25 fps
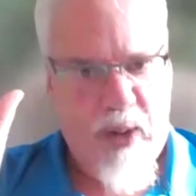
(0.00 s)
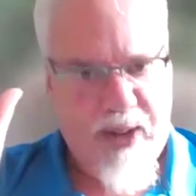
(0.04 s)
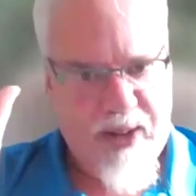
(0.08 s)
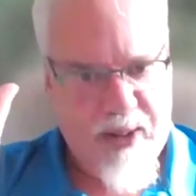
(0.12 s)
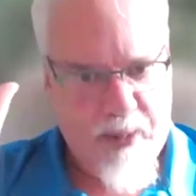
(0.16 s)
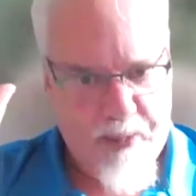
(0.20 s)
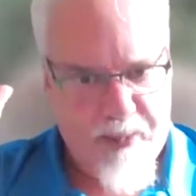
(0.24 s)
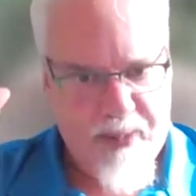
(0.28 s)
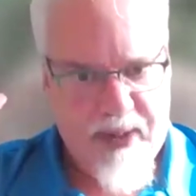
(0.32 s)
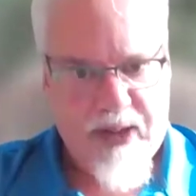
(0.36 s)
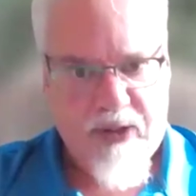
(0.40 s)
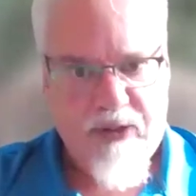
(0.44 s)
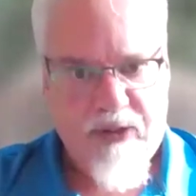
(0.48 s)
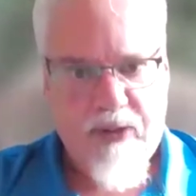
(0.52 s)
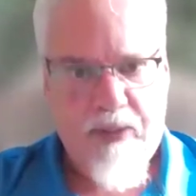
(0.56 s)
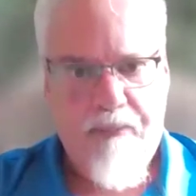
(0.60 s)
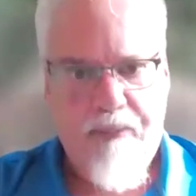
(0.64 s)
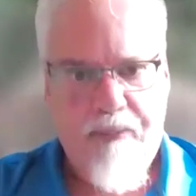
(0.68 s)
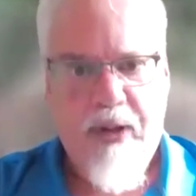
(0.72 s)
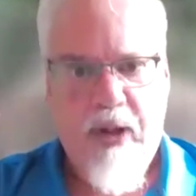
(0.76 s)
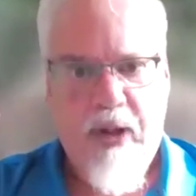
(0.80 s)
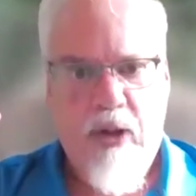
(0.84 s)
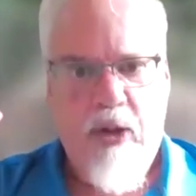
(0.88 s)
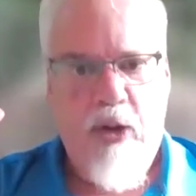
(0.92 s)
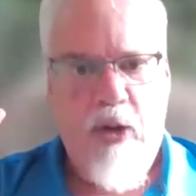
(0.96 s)
quite a bit.
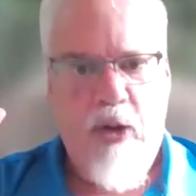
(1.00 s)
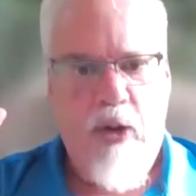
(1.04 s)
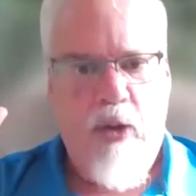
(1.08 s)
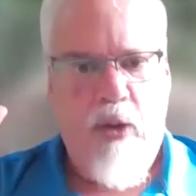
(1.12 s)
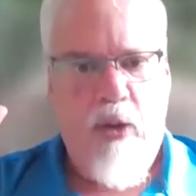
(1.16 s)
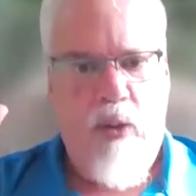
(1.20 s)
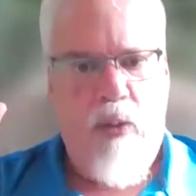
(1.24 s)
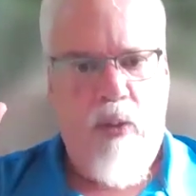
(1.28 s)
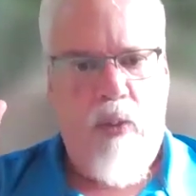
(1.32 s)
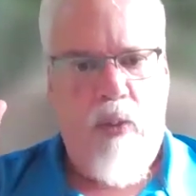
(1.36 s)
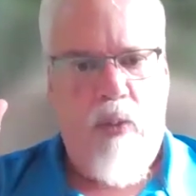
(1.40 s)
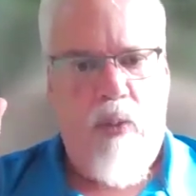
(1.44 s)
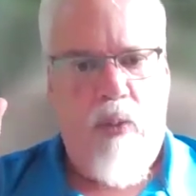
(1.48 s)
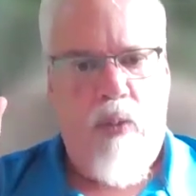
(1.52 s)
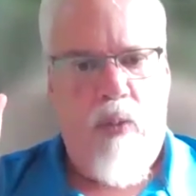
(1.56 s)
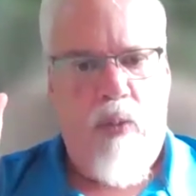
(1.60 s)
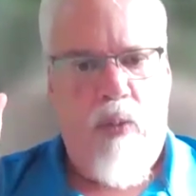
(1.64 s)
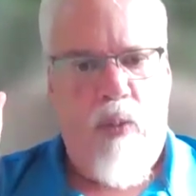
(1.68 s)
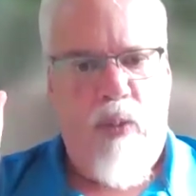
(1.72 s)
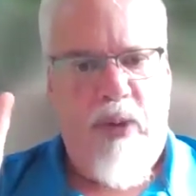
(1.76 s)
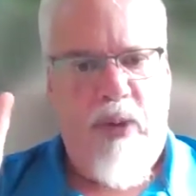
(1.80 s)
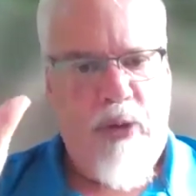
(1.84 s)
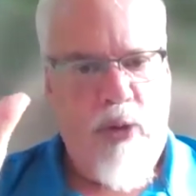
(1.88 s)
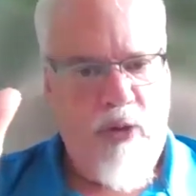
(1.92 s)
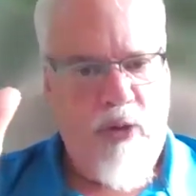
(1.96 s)

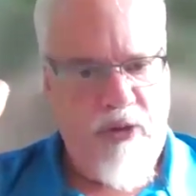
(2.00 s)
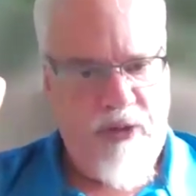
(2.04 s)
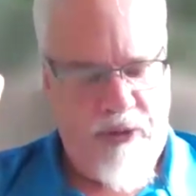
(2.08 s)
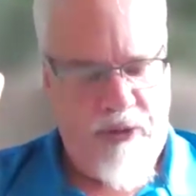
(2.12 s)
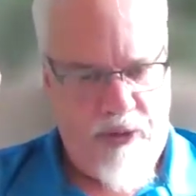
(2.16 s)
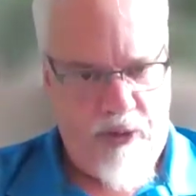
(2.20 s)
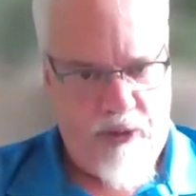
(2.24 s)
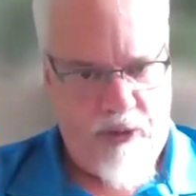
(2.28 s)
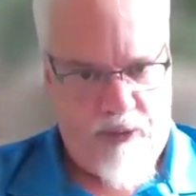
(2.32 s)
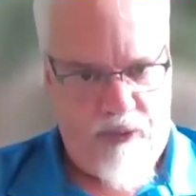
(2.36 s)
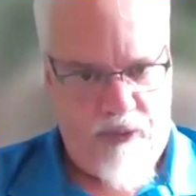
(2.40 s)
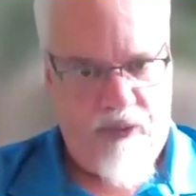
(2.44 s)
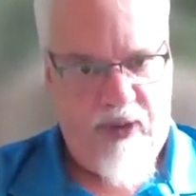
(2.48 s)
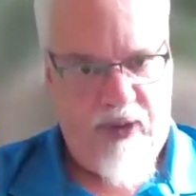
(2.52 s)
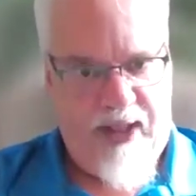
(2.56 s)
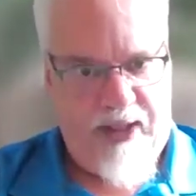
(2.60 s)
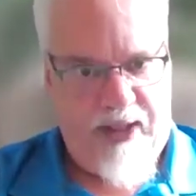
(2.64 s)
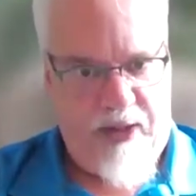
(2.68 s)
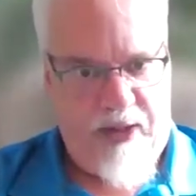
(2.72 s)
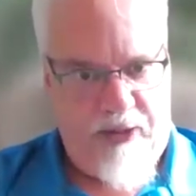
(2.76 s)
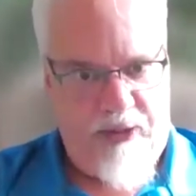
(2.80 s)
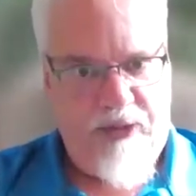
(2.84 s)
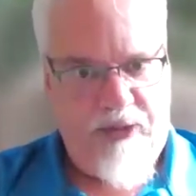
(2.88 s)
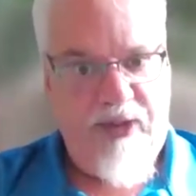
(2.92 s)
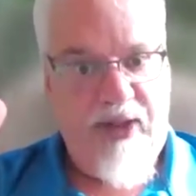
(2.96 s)
We use the
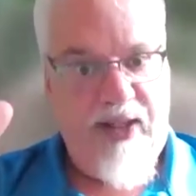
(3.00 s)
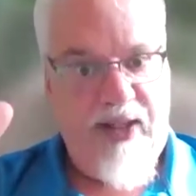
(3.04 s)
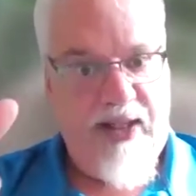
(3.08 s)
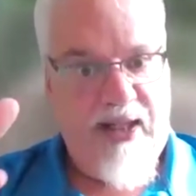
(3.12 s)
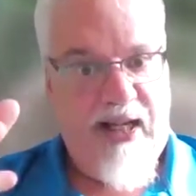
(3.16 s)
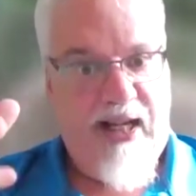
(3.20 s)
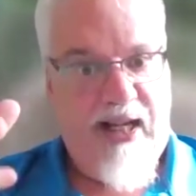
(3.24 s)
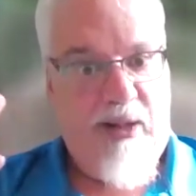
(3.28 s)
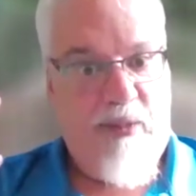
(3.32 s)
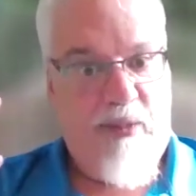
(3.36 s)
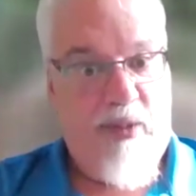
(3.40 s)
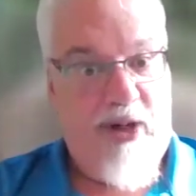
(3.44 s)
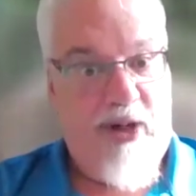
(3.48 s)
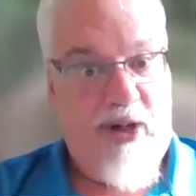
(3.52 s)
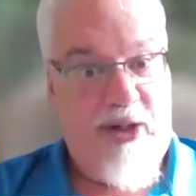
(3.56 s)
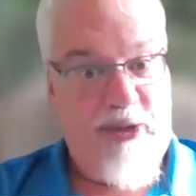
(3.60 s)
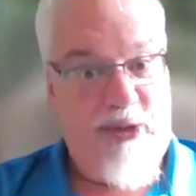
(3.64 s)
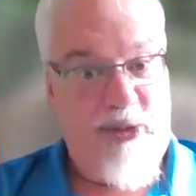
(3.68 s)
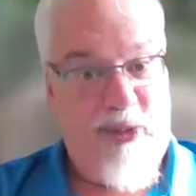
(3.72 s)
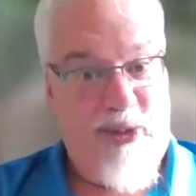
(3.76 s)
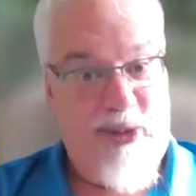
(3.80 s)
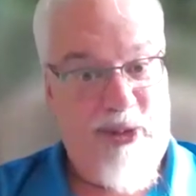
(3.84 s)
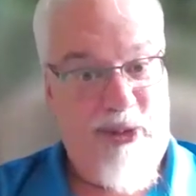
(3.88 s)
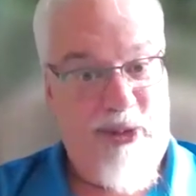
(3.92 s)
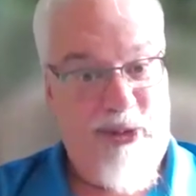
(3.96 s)
phrase in
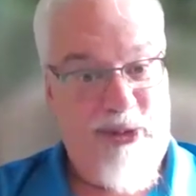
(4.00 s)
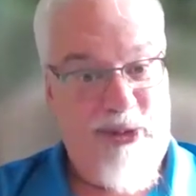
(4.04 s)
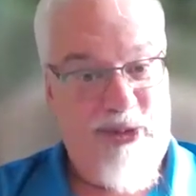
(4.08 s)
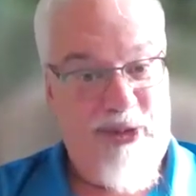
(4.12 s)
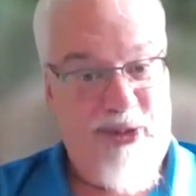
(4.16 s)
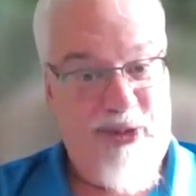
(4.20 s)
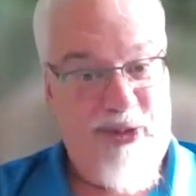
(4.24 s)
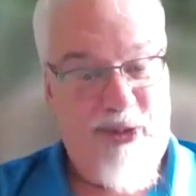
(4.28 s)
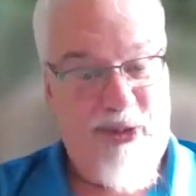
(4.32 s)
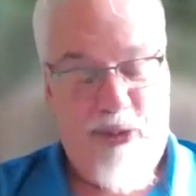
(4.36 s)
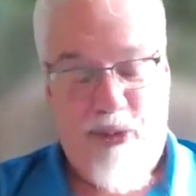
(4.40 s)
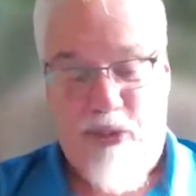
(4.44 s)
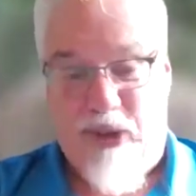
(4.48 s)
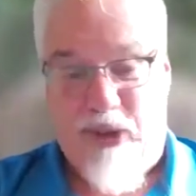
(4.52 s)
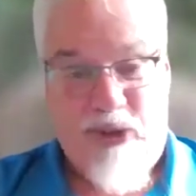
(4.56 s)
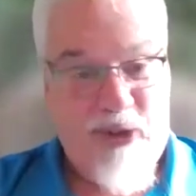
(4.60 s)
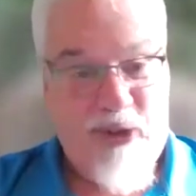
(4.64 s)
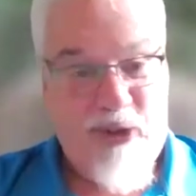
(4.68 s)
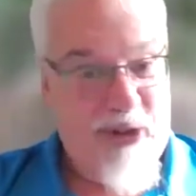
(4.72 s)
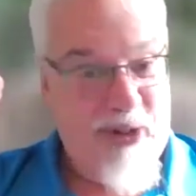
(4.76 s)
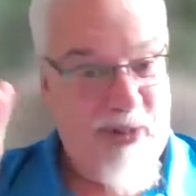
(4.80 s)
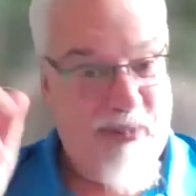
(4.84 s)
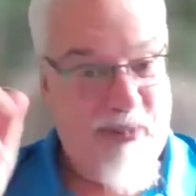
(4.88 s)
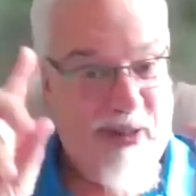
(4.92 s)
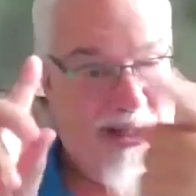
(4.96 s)
Kairos, we
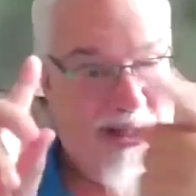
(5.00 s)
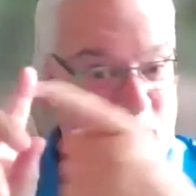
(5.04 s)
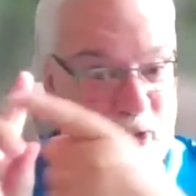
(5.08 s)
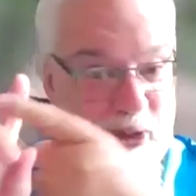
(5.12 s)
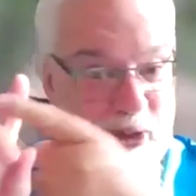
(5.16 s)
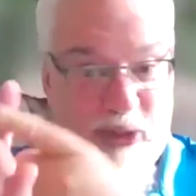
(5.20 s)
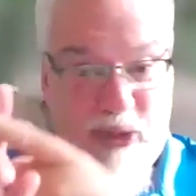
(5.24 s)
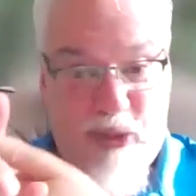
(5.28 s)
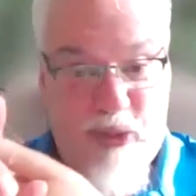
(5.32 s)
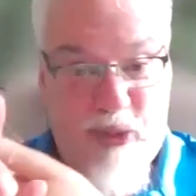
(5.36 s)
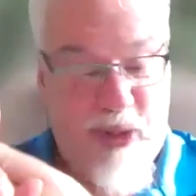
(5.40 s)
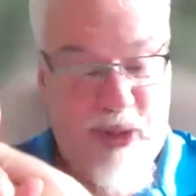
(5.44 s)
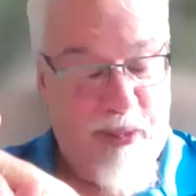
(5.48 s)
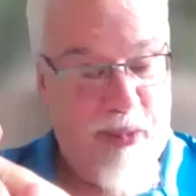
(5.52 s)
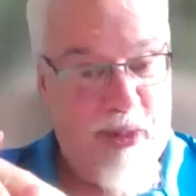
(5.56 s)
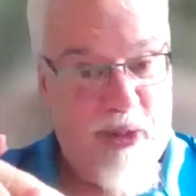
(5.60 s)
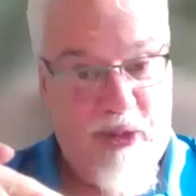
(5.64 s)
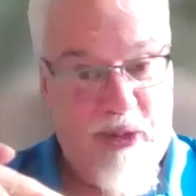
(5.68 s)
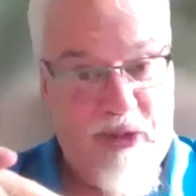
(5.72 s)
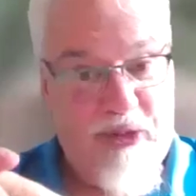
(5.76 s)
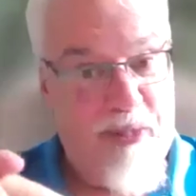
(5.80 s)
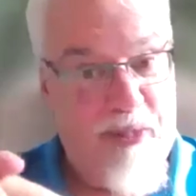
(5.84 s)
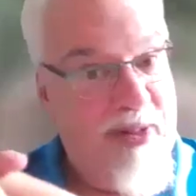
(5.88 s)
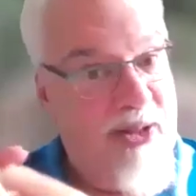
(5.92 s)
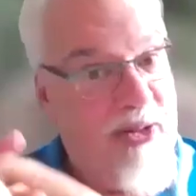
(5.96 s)
talk about the
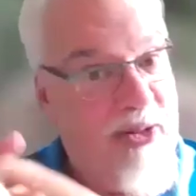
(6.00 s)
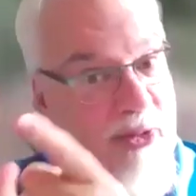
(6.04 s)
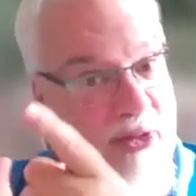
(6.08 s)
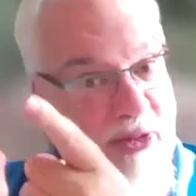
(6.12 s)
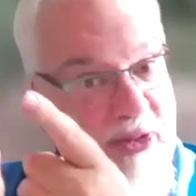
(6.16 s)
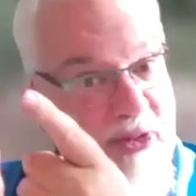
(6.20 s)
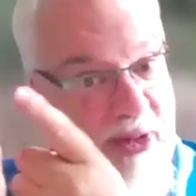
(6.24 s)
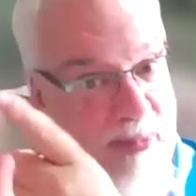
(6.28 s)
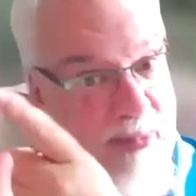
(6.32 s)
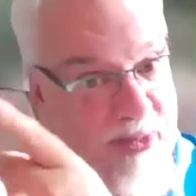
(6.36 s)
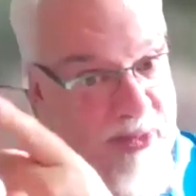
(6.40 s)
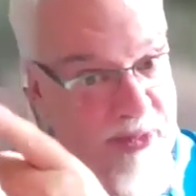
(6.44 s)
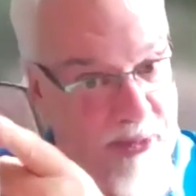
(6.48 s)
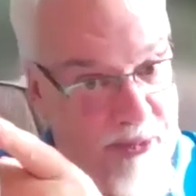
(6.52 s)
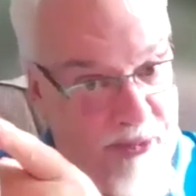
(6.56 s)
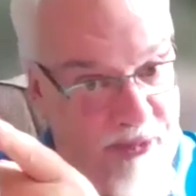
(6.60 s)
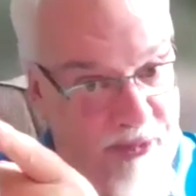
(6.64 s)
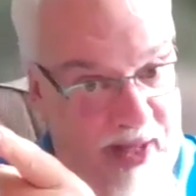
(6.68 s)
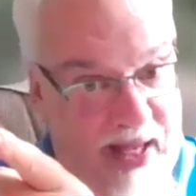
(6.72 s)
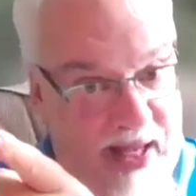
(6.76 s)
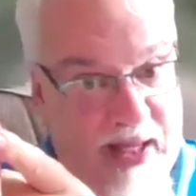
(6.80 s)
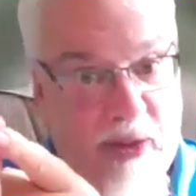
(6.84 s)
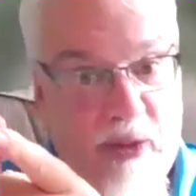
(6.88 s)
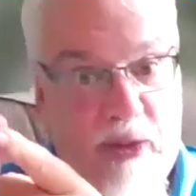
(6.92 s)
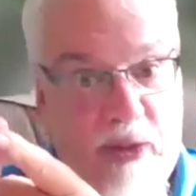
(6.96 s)
3-person mentor team as a
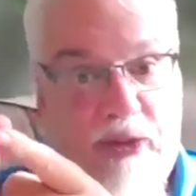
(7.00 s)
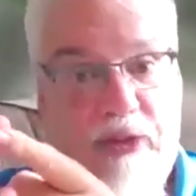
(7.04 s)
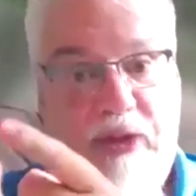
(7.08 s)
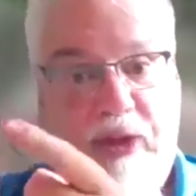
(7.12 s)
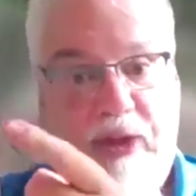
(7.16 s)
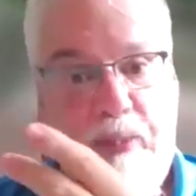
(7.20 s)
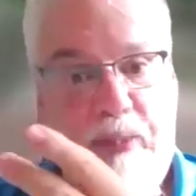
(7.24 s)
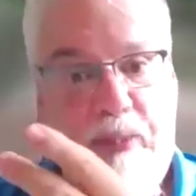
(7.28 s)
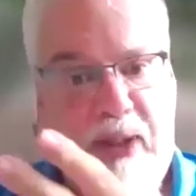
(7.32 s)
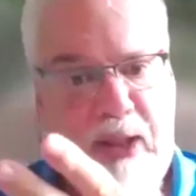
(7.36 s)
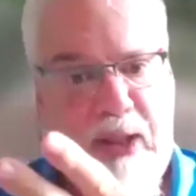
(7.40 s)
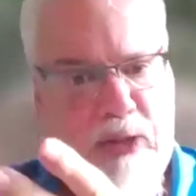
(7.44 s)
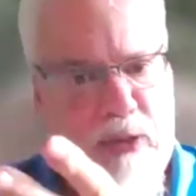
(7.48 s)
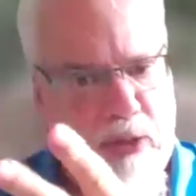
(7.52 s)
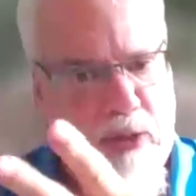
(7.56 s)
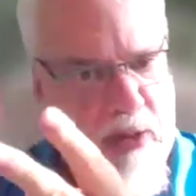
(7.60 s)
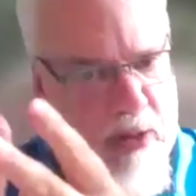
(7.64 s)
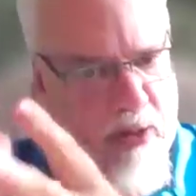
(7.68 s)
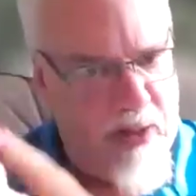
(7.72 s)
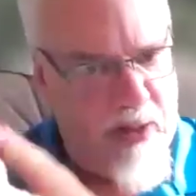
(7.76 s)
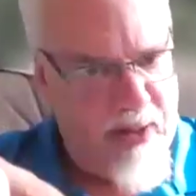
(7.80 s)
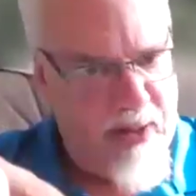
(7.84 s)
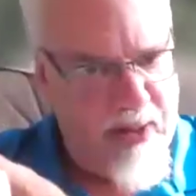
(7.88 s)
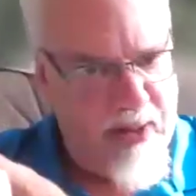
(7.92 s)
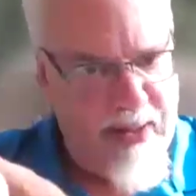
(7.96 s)
faculty
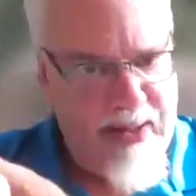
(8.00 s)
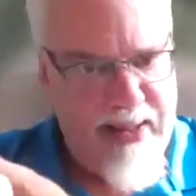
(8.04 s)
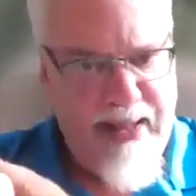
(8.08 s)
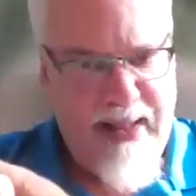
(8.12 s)
mentor,